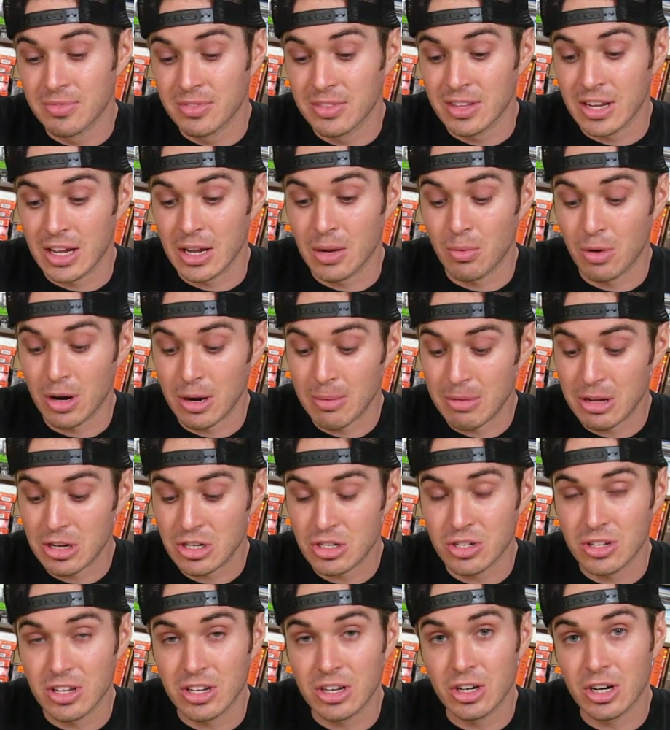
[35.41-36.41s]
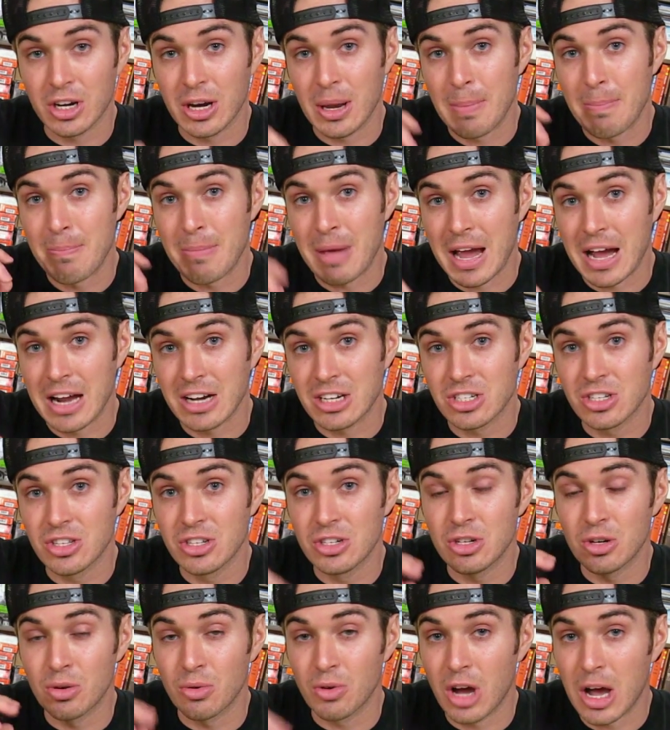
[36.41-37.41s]
Now you want to make sure that you're going to match the
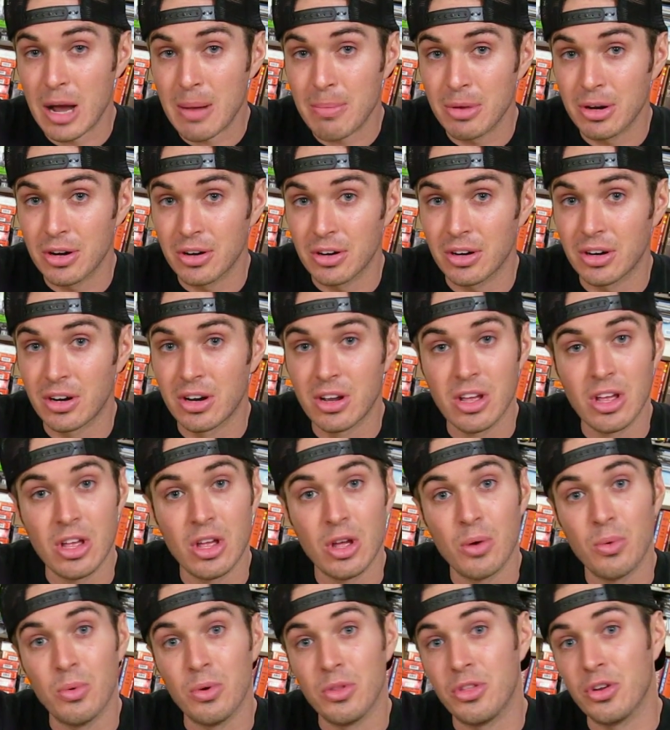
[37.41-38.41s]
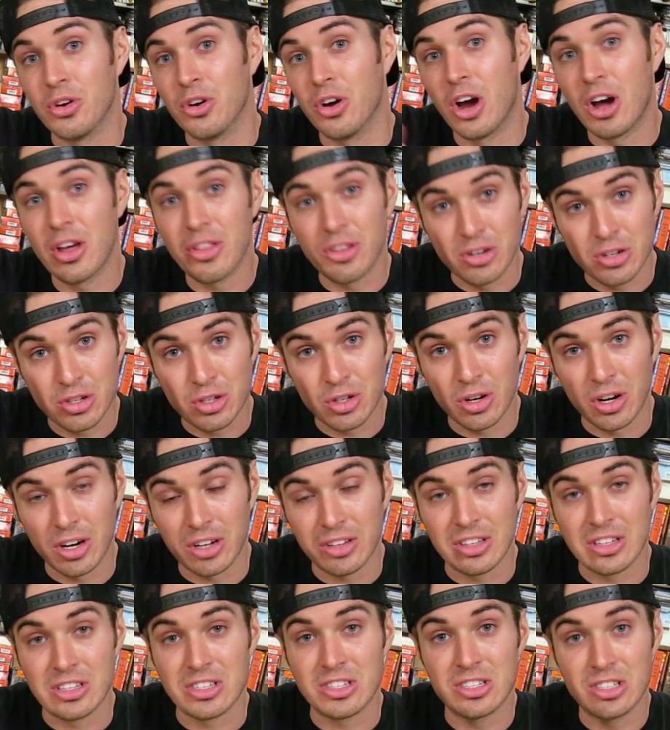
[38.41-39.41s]
durometer with your other truck
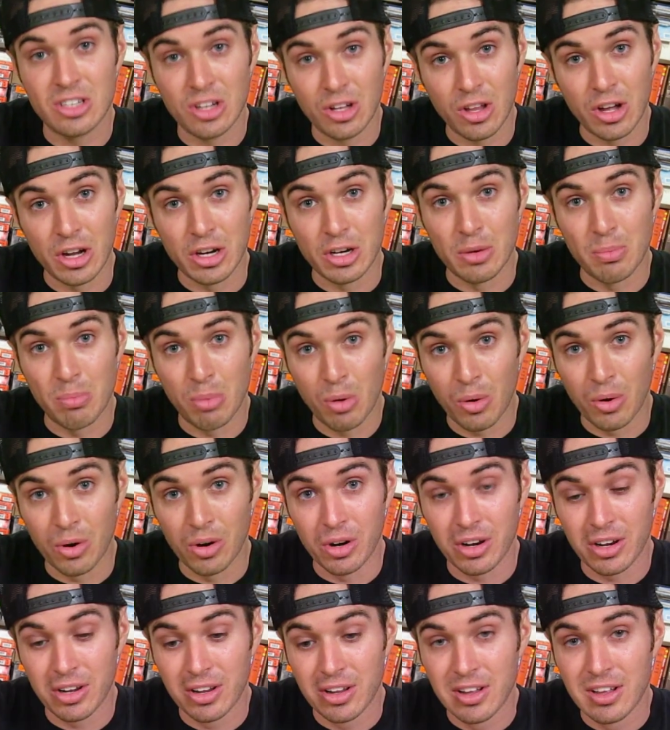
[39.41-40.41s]
that's still on your board,